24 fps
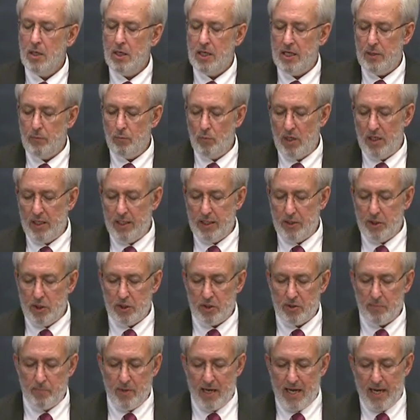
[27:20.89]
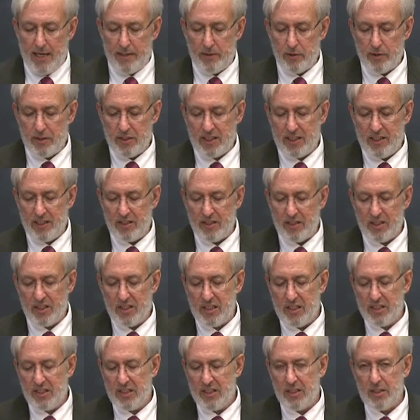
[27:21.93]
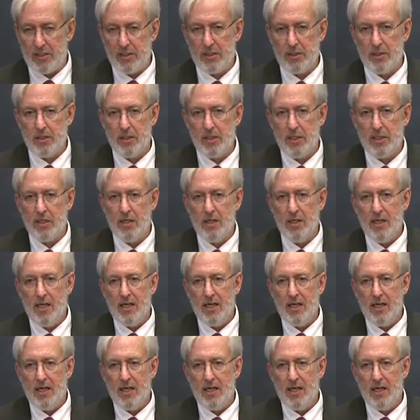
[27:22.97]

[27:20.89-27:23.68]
In religious matters, consistency